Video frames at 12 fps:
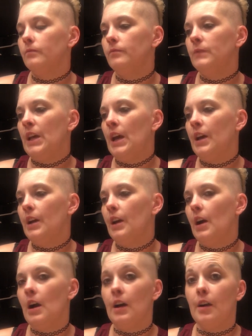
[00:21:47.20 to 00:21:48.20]
then
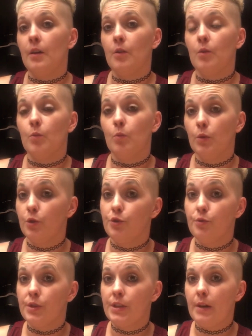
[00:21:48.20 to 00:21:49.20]
I will
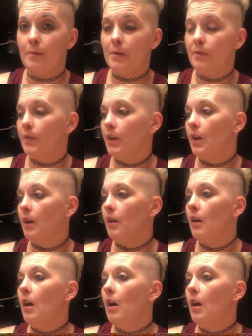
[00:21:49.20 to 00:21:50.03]
do a separate video.